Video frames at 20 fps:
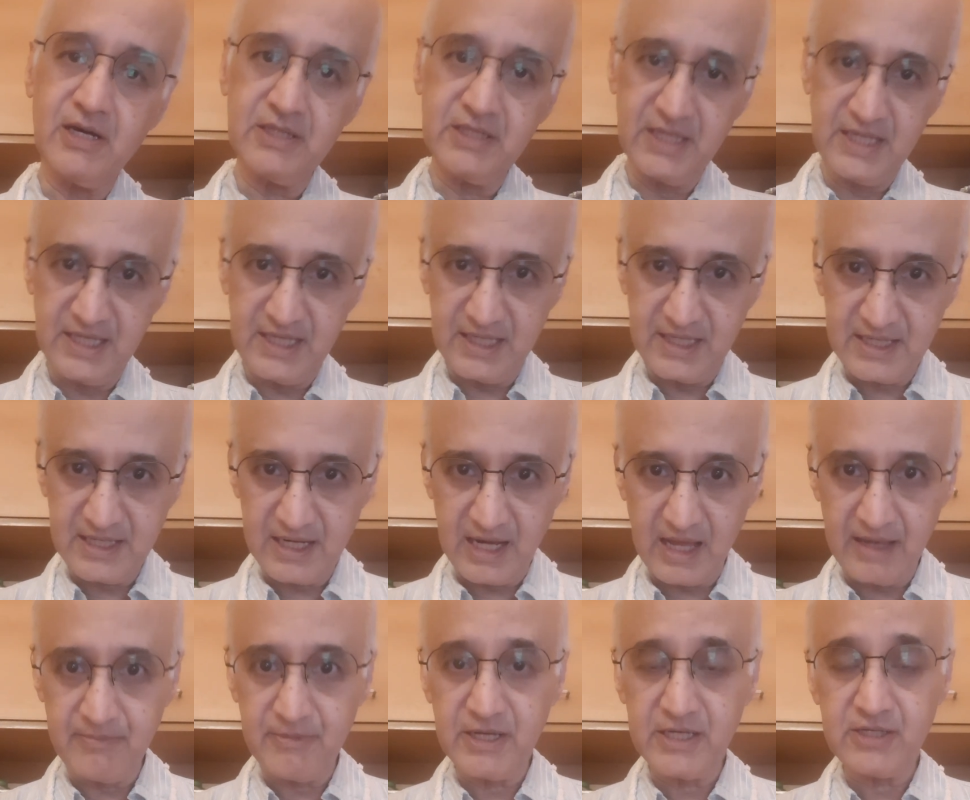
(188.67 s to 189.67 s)
the
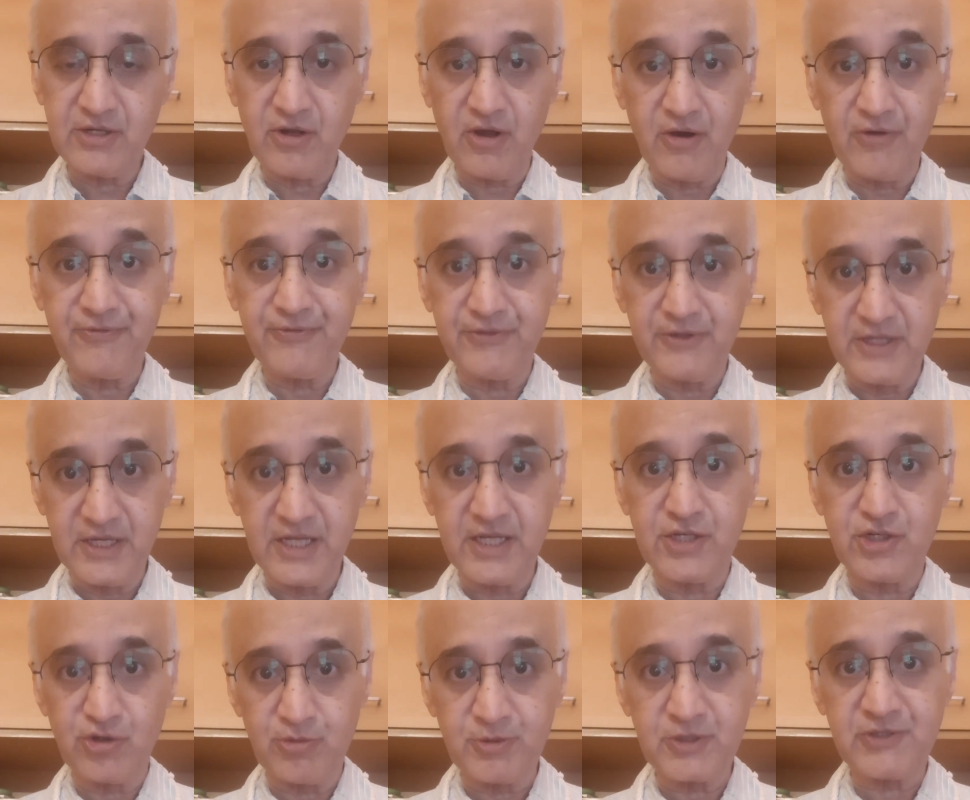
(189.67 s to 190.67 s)
climate of the
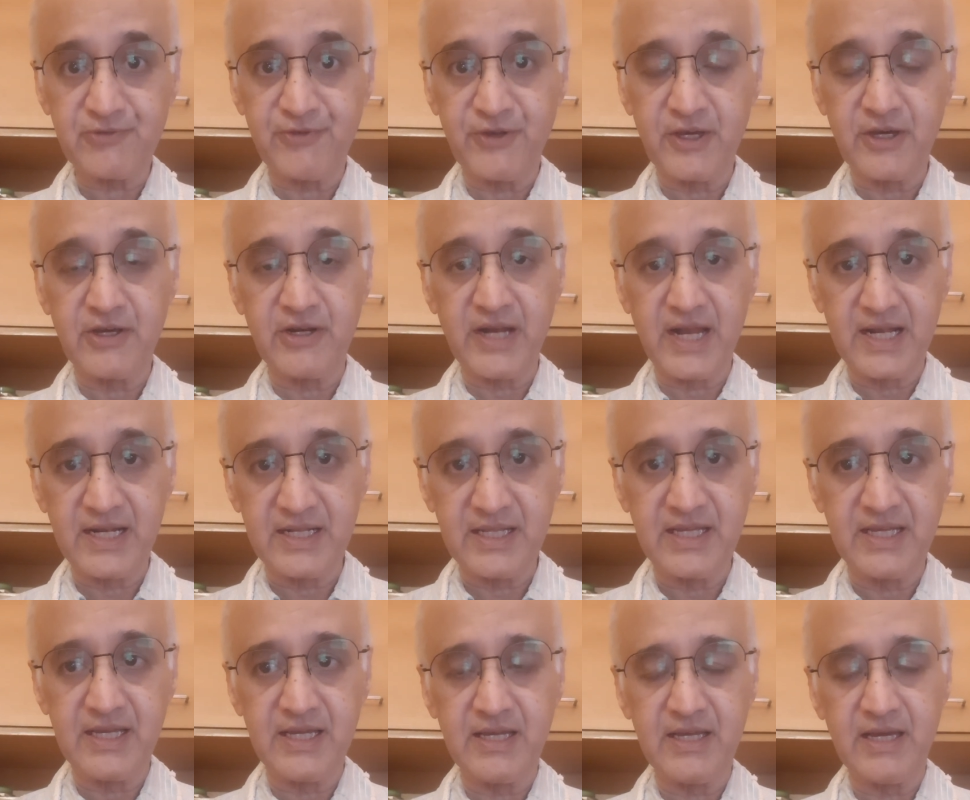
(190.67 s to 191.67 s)
troposphere
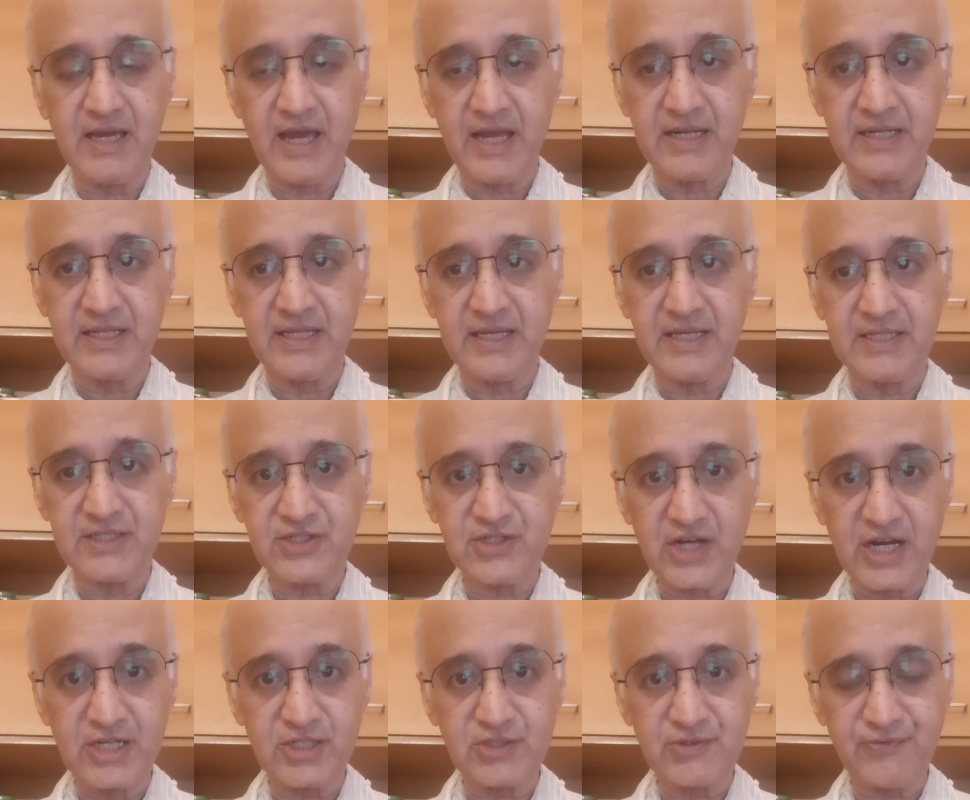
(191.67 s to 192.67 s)
and the
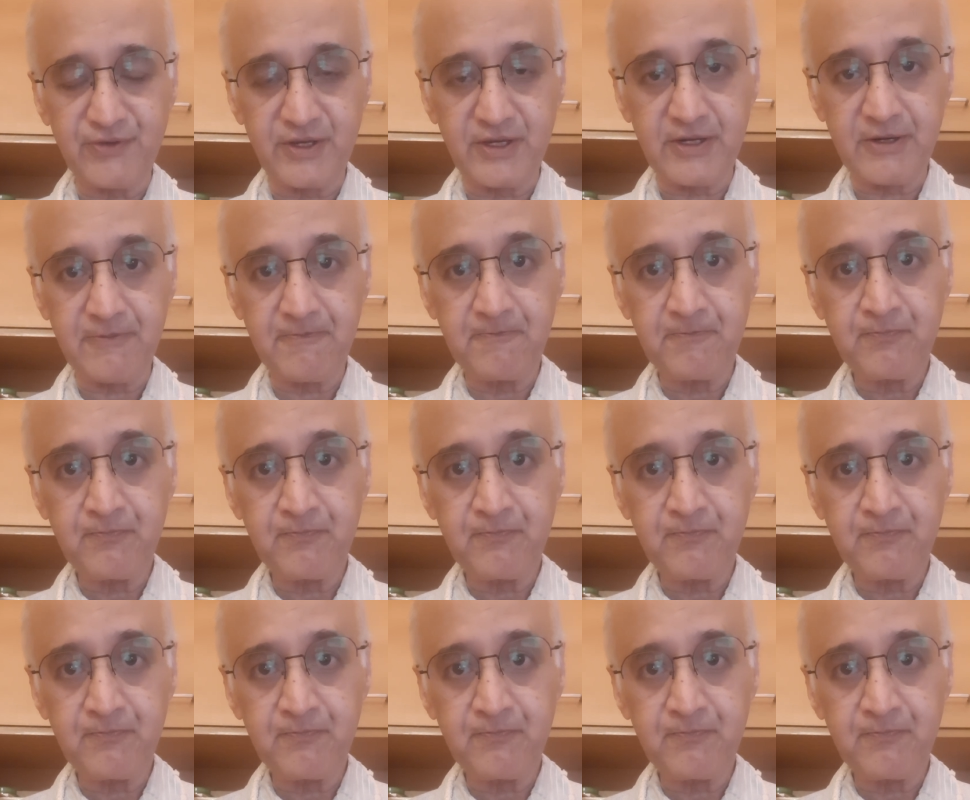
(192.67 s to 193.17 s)
stratosphere